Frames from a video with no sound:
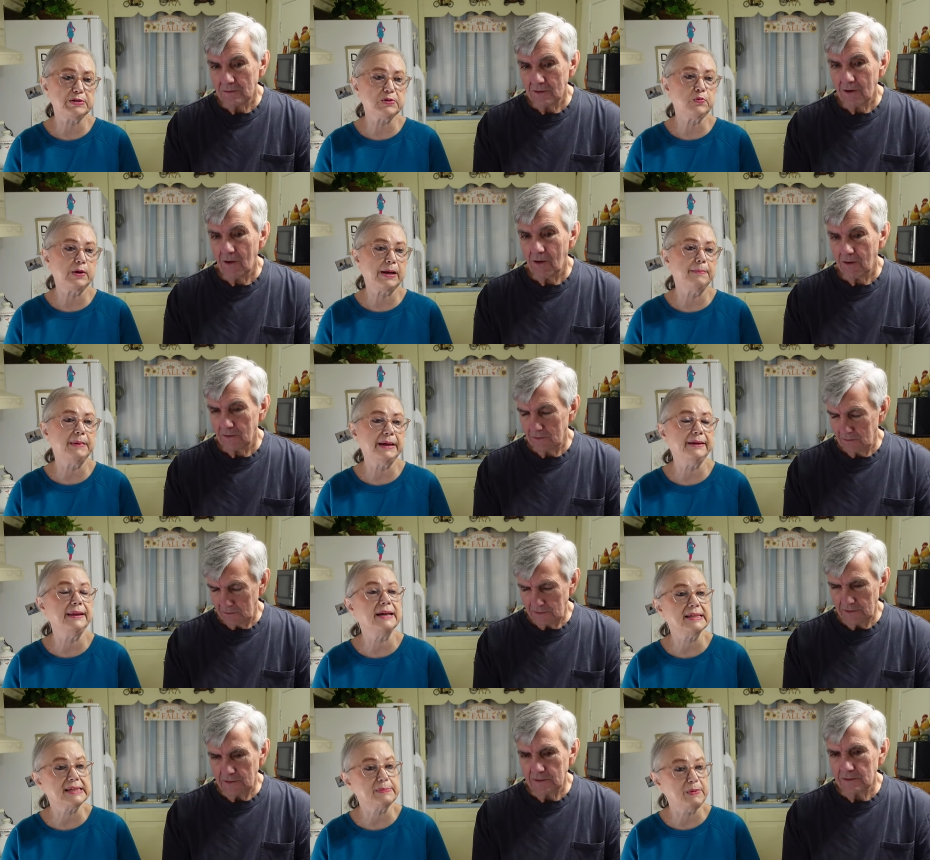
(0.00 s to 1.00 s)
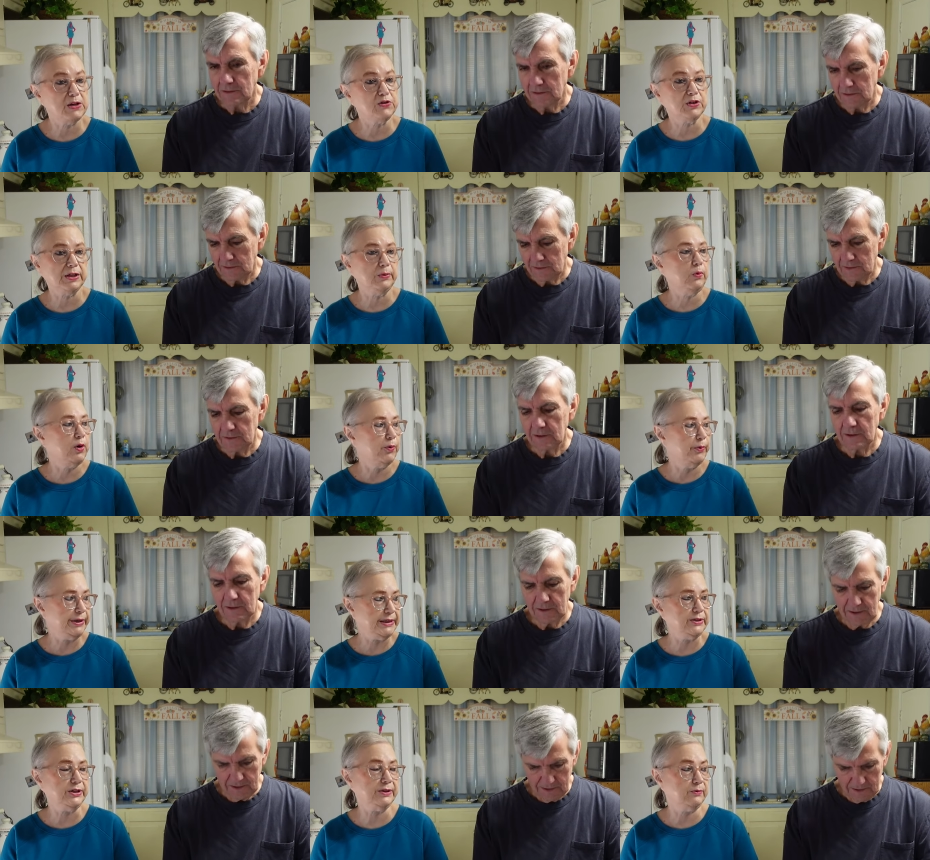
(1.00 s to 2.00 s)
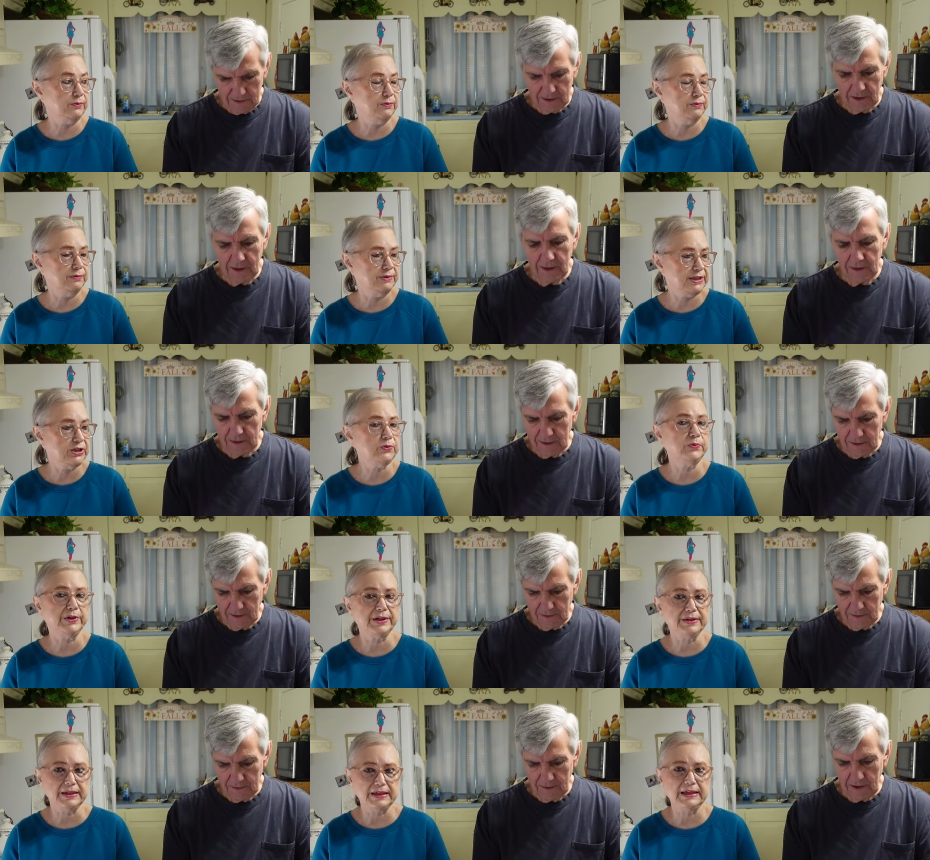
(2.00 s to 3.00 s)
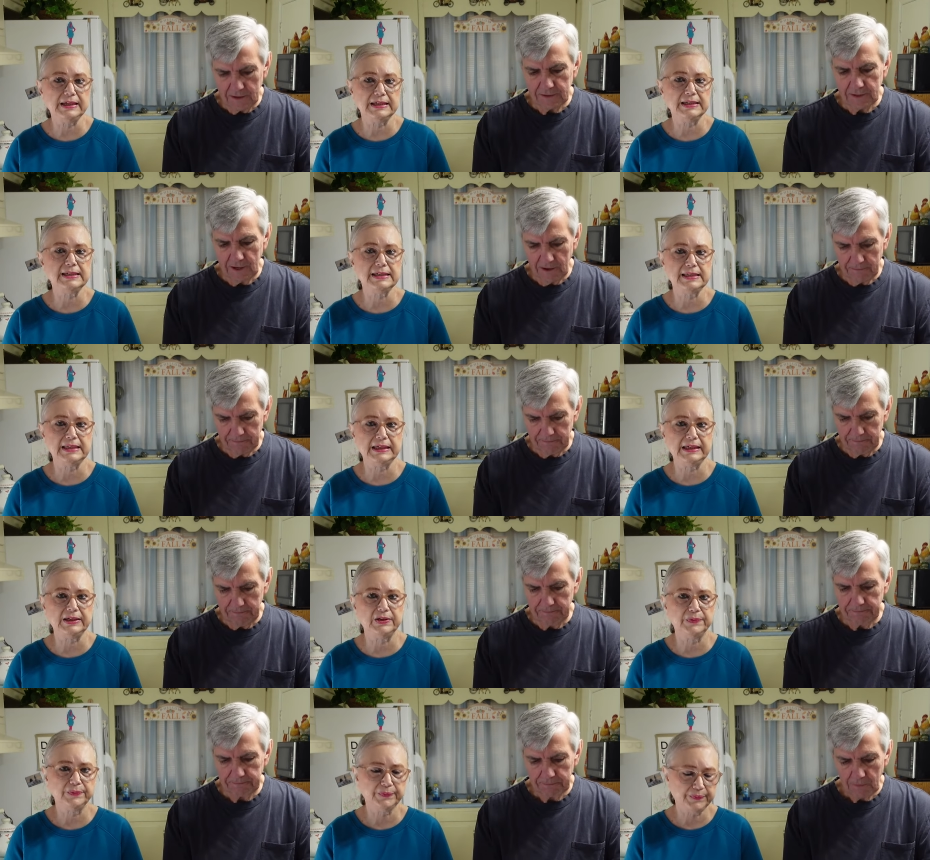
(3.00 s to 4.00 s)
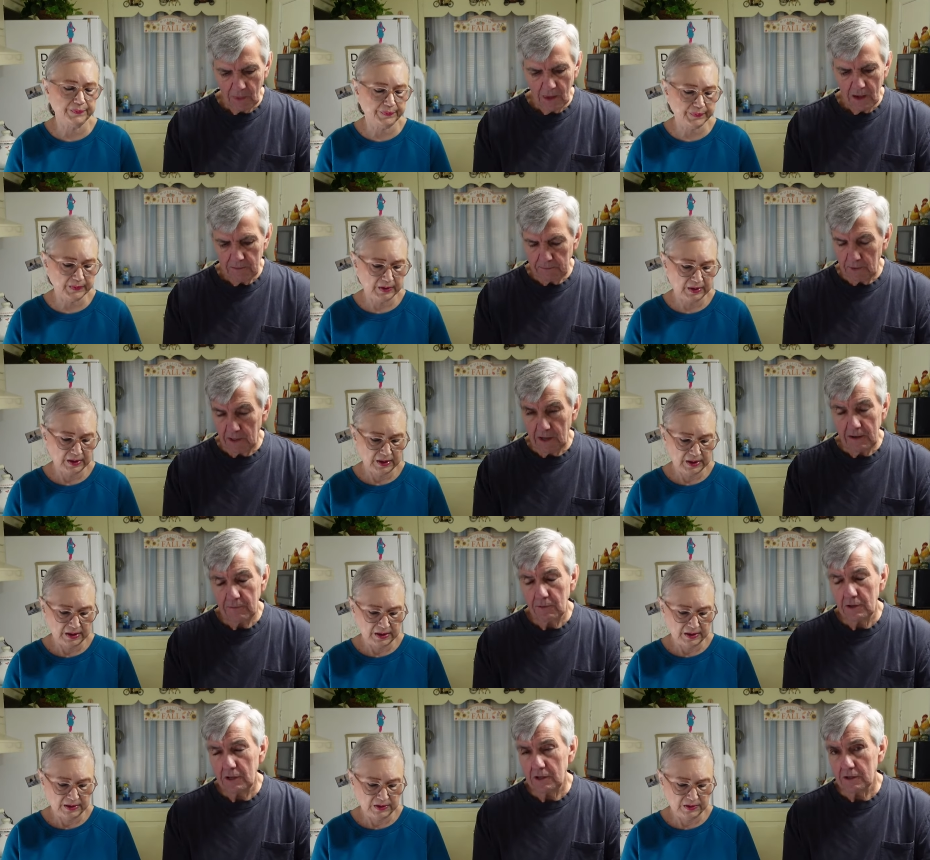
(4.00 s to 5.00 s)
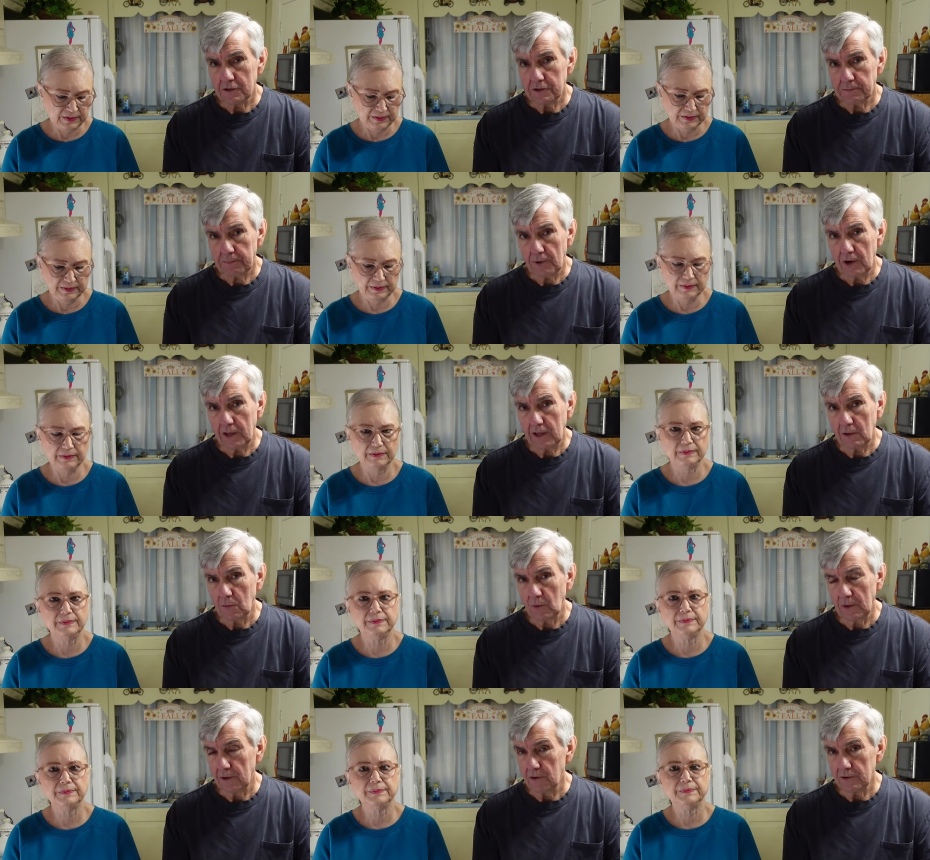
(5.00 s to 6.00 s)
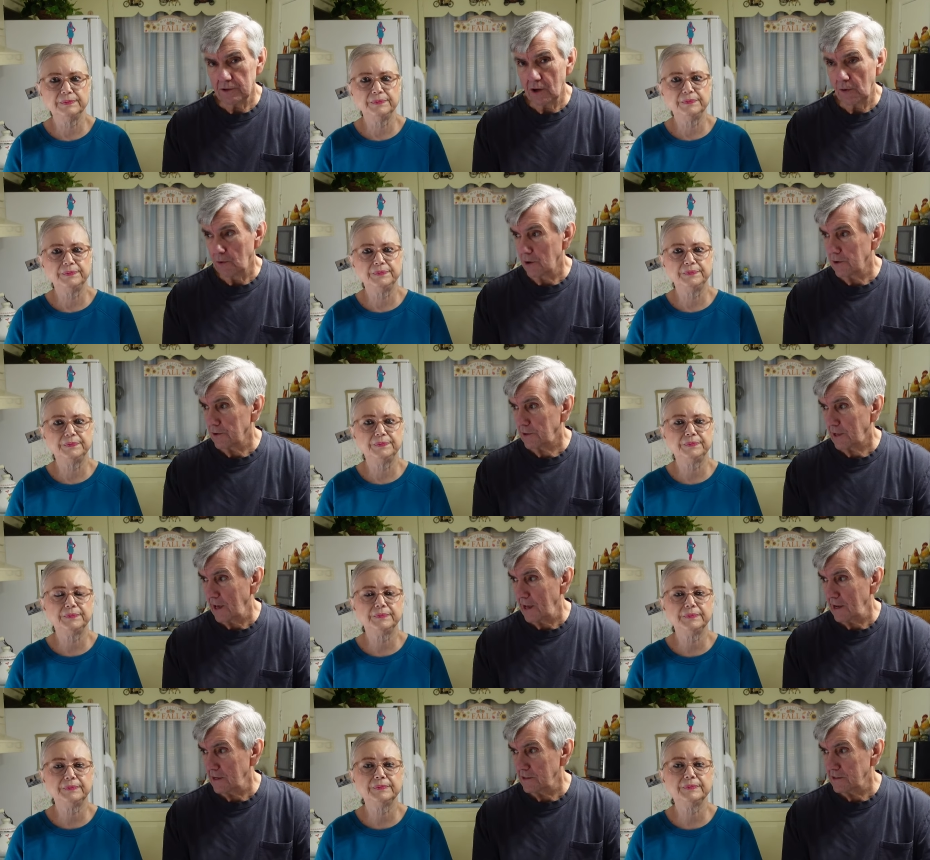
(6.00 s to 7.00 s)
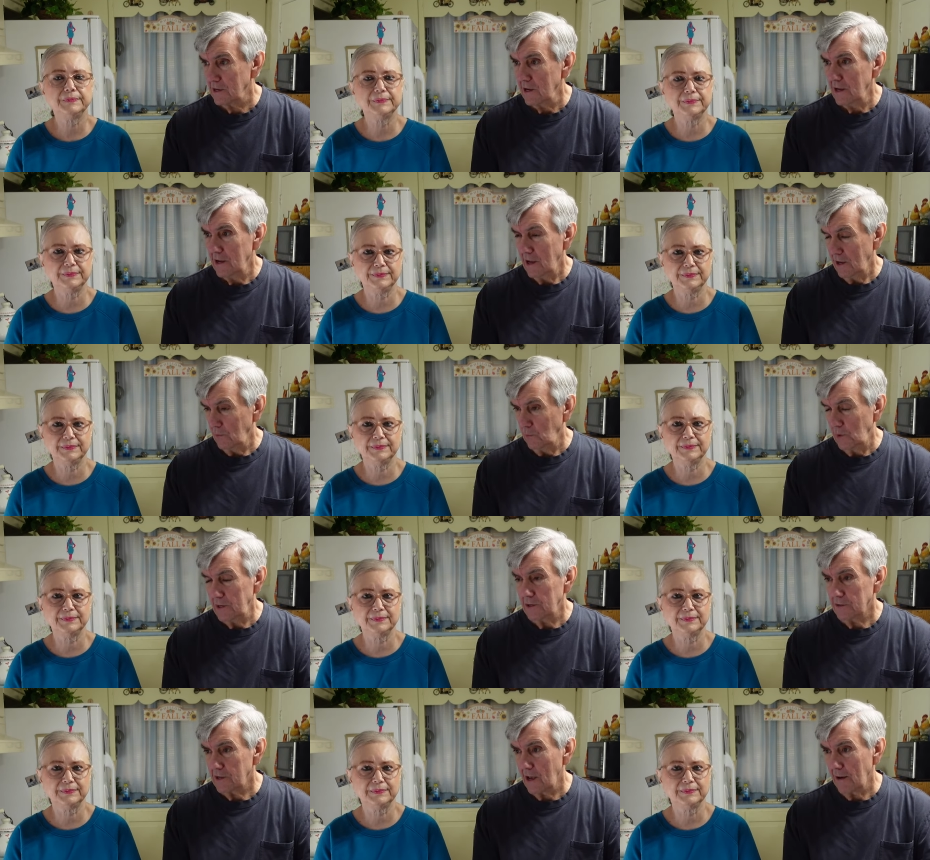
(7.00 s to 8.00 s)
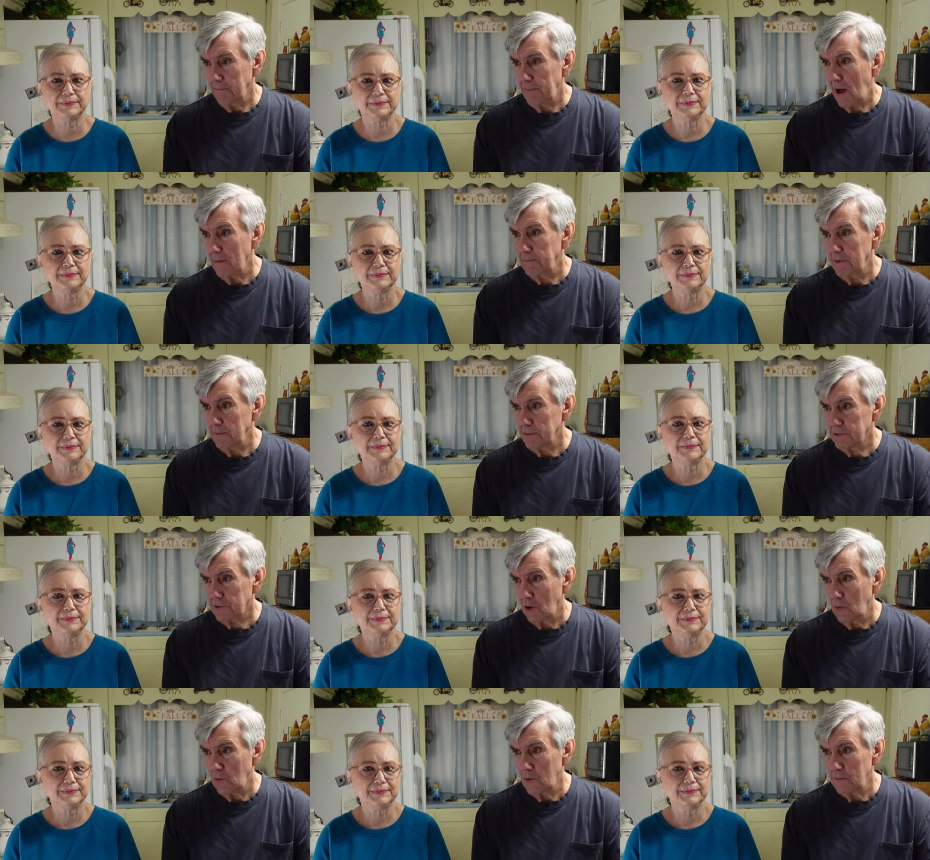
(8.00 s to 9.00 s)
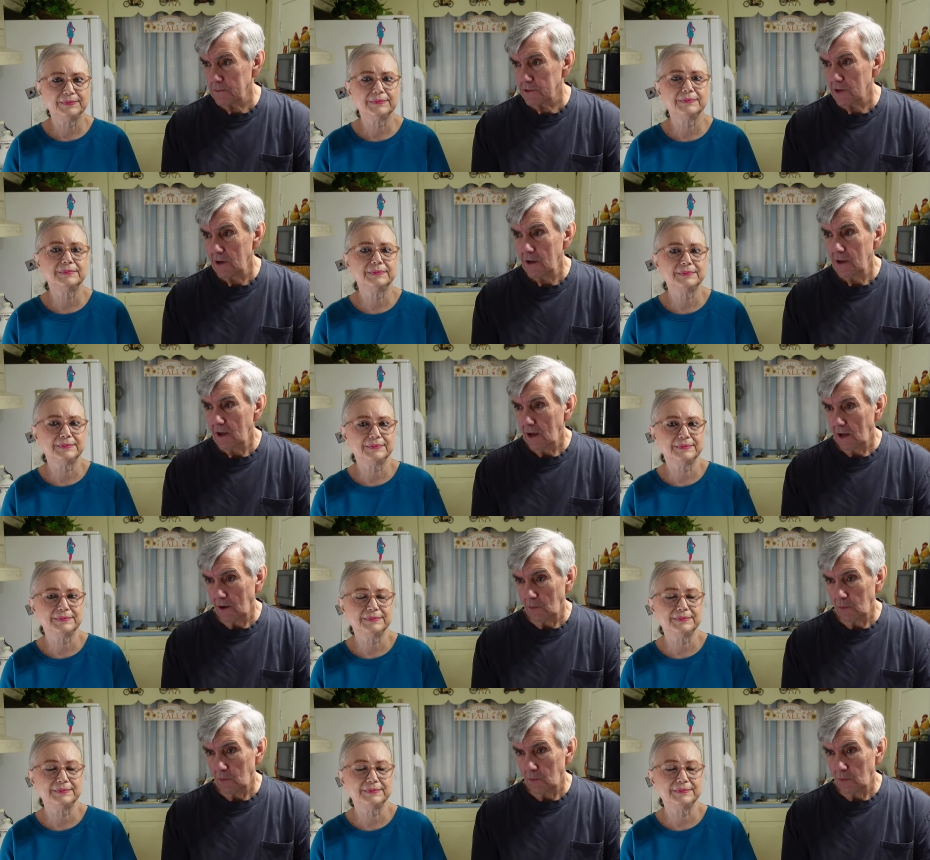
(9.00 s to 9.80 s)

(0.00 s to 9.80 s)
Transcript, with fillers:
Speaker 1: is what I mean. That's mostly what we deal deal with. That's it. The, mm-hmm.
Speaker 2: Uh, but even in the spring, when there's no hurricanes mm-hmm. and we just have pop up storms, uh,